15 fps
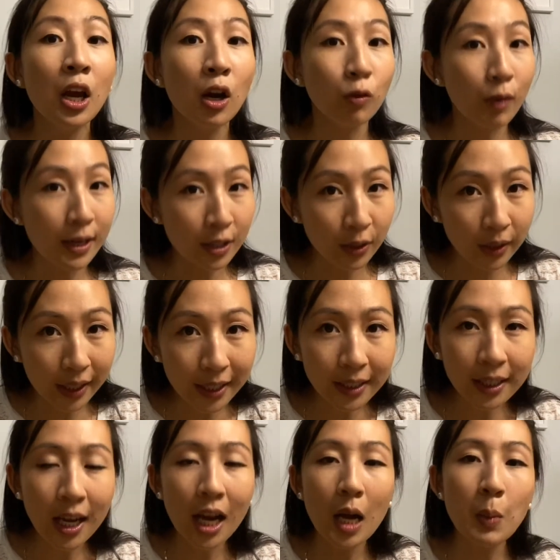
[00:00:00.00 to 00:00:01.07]
rental
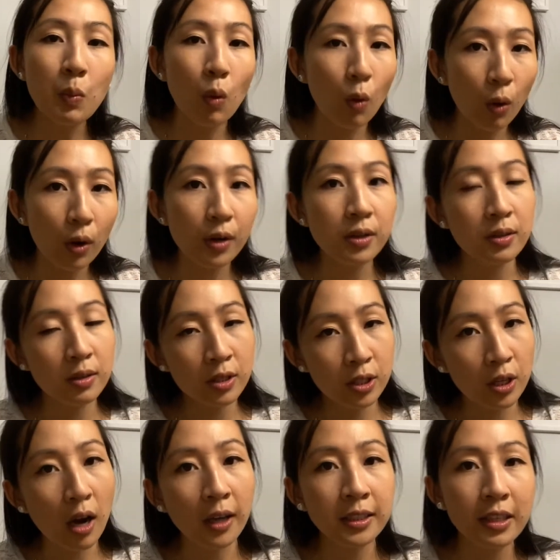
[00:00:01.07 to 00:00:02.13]
income or
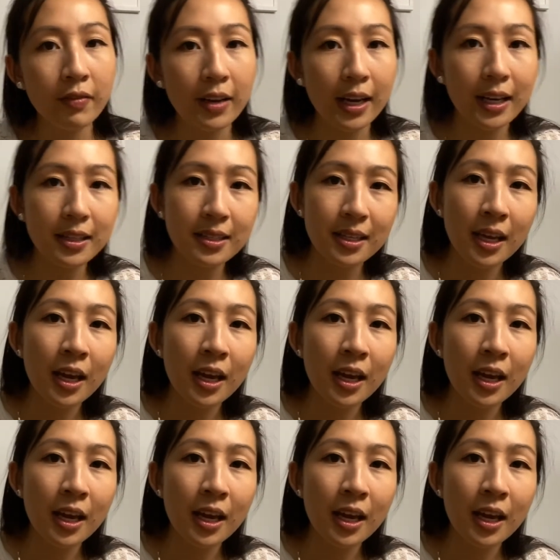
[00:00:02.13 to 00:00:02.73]
stock dividends.